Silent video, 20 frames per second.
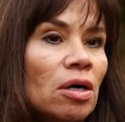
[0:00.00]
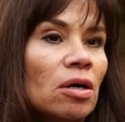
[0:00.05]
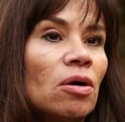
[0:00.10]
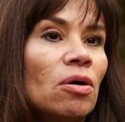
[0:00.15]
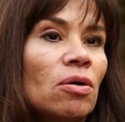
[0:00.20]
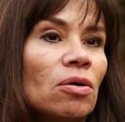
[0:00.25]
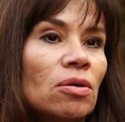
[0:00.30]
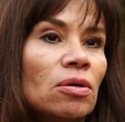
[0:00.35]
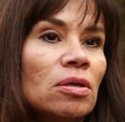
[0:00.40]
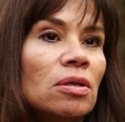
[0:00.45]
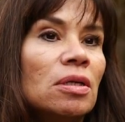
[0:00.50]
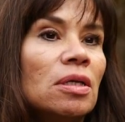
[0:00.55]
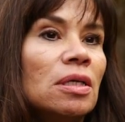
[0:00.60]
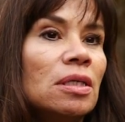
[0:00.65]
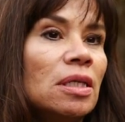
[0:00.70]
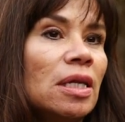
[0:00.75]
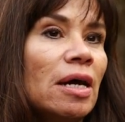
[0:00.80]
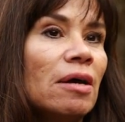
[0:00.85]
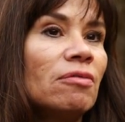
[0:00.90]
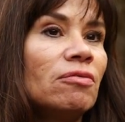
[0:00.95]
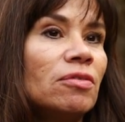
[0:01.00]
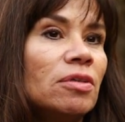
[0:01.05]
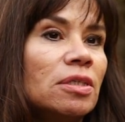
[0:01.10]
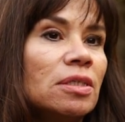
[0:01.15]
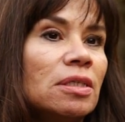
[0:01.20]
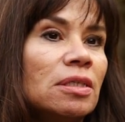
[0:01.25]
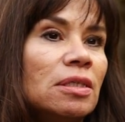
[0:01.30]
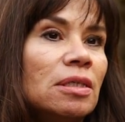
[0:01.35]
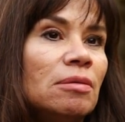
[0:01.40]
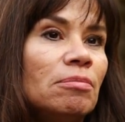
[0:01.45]
Uncle left
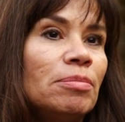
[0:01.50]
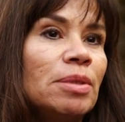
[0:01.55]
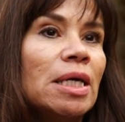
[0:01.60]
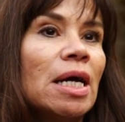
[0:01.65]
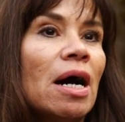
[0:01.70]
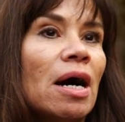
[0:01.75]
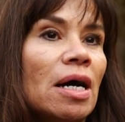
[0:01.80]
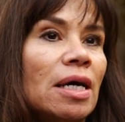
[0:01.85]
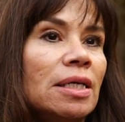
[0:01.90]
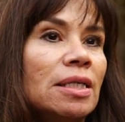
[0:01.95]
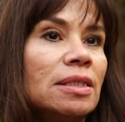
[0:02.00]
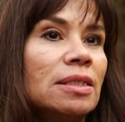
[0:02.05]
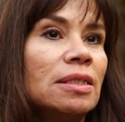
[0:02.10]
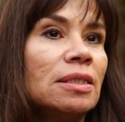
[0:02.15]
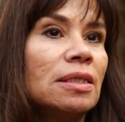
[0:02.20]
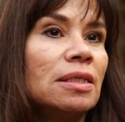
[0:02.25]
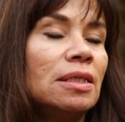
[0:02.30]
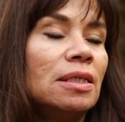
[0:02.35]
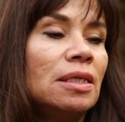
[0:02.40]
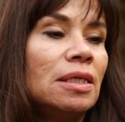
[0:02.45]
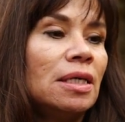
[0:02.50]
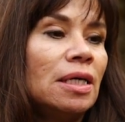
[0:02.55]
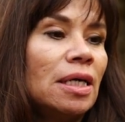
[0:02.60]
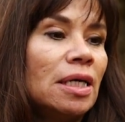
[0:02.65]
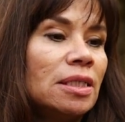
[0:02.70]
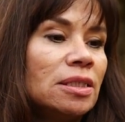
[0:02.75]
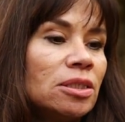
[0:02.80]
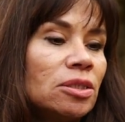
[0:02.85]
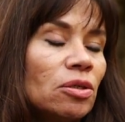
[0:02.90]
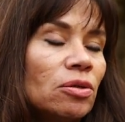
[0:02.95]
behind.
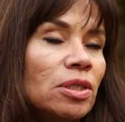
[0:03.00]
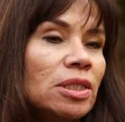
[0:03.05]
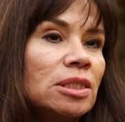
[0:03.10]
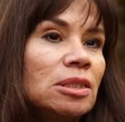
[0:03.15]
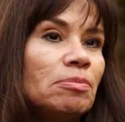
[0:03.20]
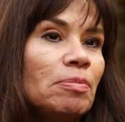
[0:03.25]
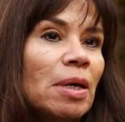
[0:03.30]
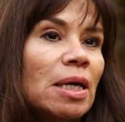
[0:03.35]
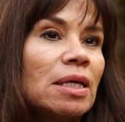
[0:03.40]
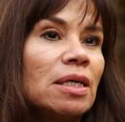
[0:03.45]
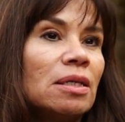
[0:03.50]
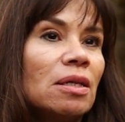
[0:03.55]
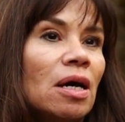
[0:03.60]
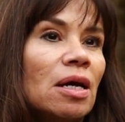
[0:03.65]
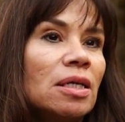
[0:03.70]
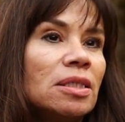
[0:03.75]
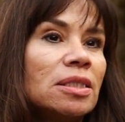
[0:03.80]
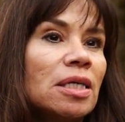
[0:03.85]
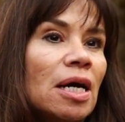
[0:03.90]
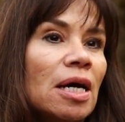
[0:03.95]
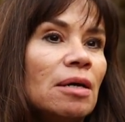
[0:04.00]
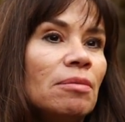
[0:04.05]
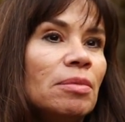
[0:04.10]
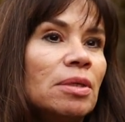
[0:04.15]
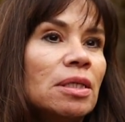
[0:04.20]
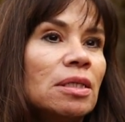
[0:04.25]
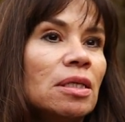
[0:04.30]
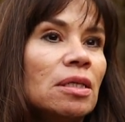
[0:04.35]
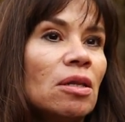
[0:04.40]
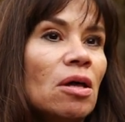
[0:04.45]
And so he spent a lot of time
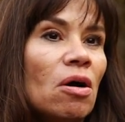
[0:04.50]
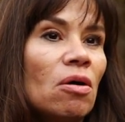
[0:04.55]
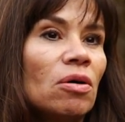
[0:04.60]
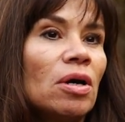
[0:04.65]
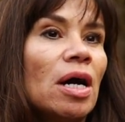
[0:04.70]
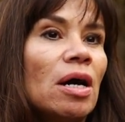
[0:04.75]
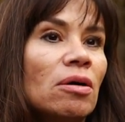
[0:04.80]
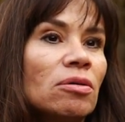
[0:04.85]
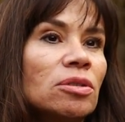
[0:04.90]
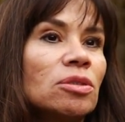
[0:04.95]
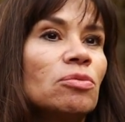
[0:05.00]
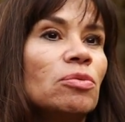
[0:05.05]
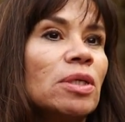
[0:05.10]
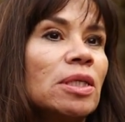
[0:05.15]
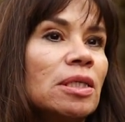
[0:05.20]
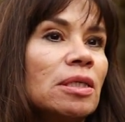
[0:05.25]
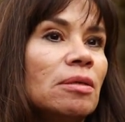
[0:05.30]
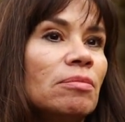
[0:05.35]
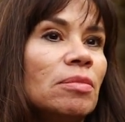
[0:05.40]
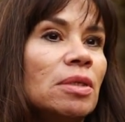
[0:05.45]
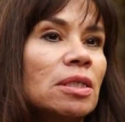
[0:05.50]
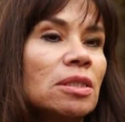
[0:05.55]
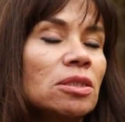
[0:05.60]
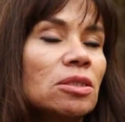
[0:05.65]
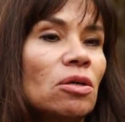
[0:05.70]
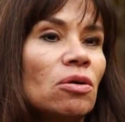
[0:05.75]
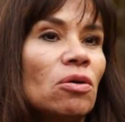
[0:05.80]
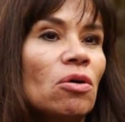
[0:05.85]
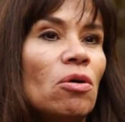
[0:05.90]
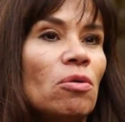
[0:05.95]
in the longhouse with him in the
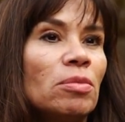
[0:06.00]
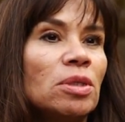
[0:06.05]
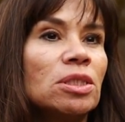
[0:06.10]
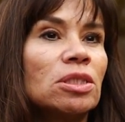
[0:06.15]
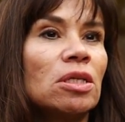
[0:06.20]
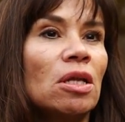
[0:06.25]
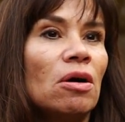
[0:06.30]
Skokomish